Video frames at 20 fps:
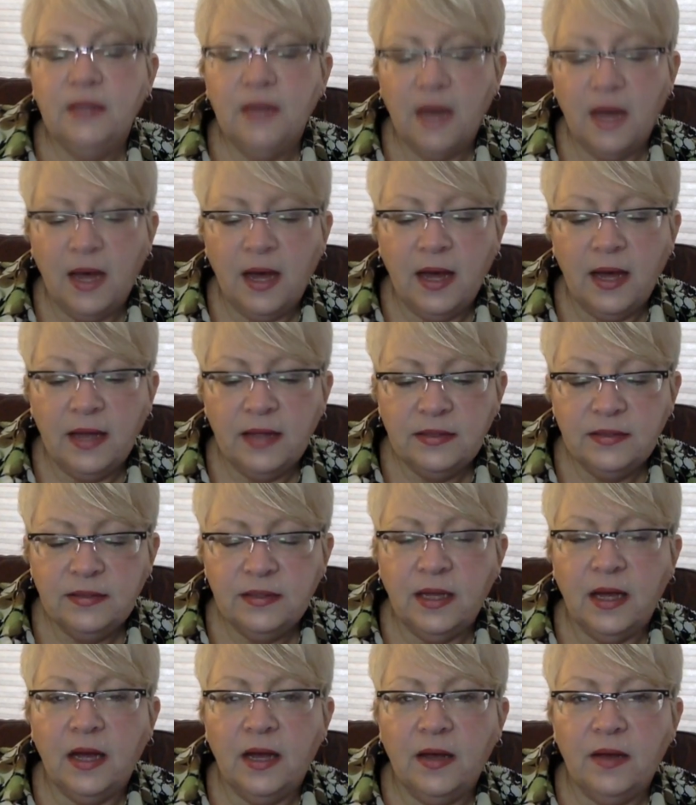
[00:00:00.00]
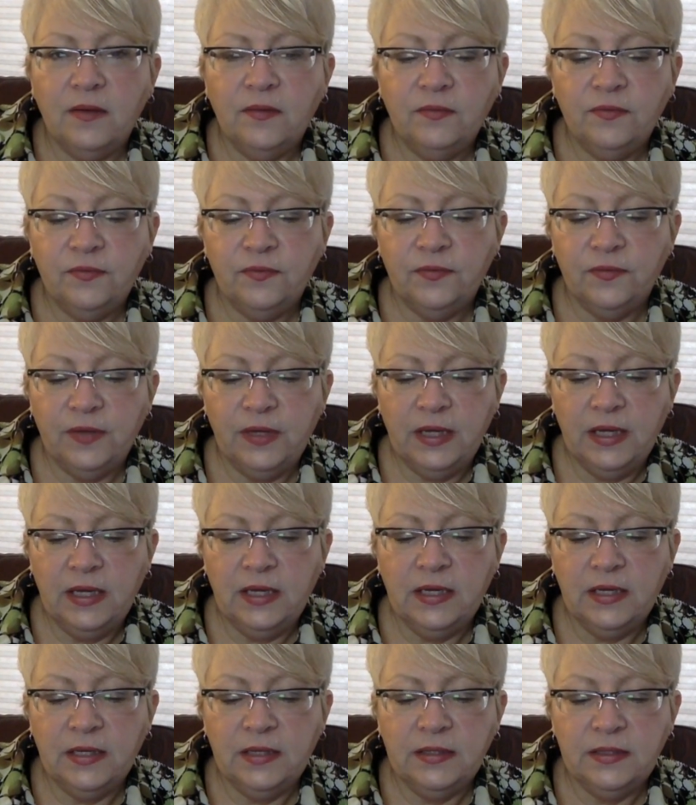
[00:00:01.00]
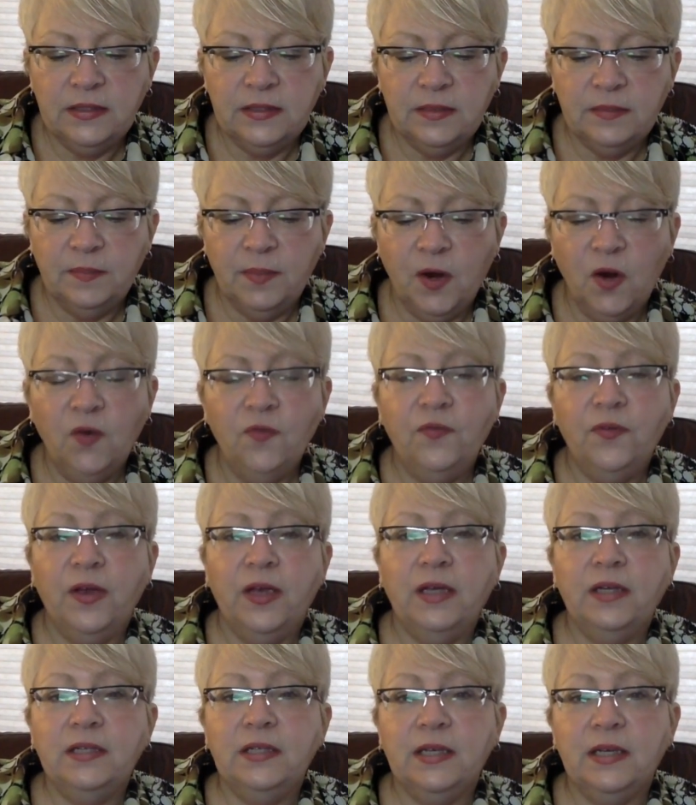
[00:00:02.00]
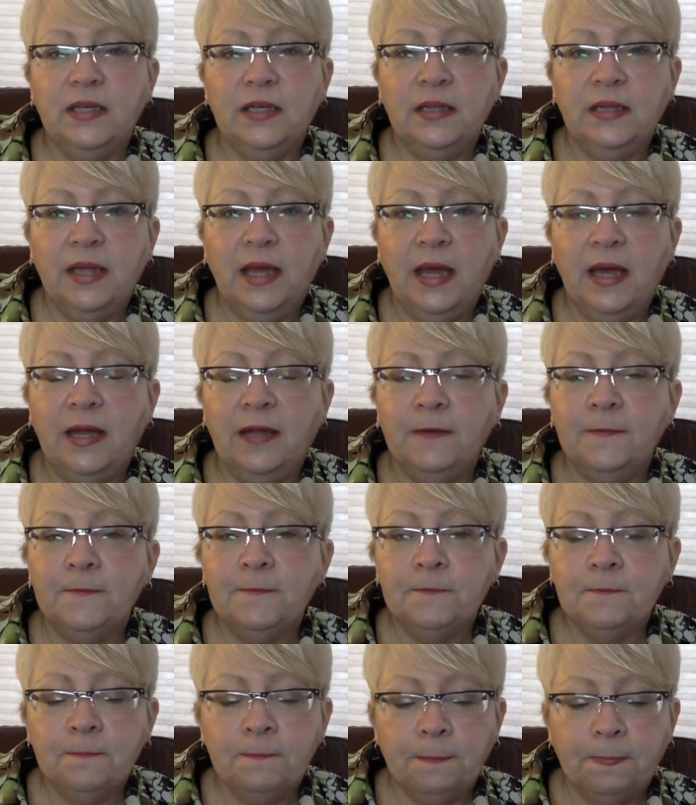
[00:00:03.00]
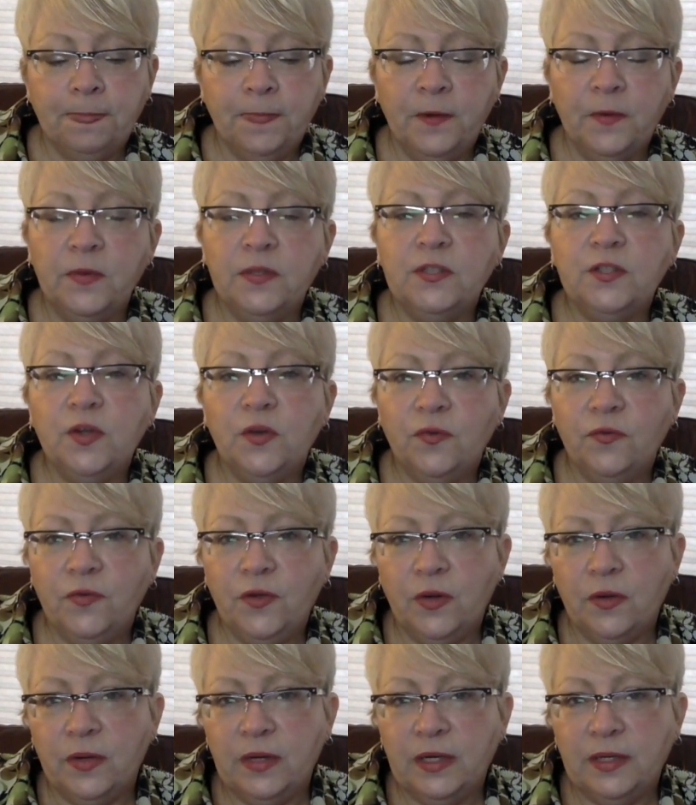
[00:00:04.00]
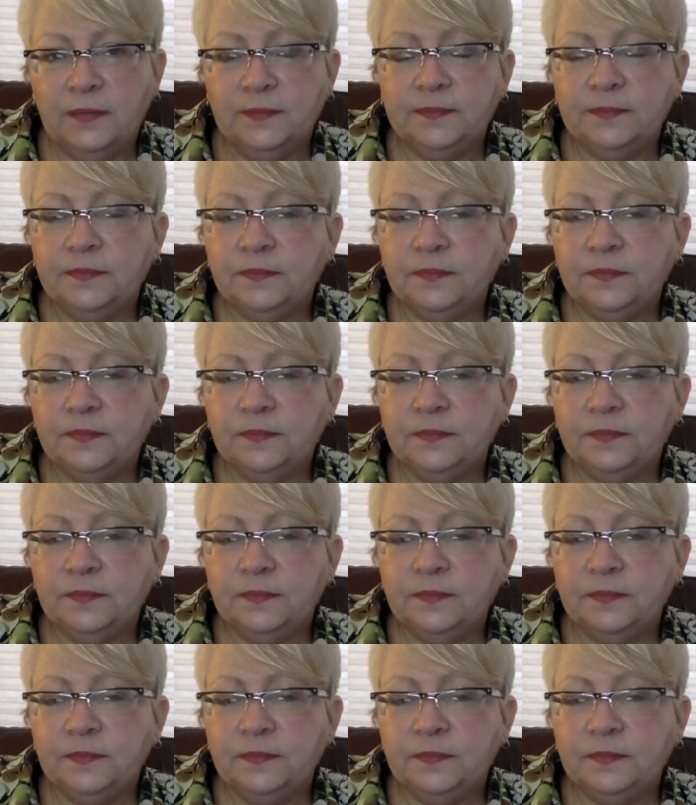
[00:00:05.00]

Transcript: God's love is perfect in that there is no fear in it.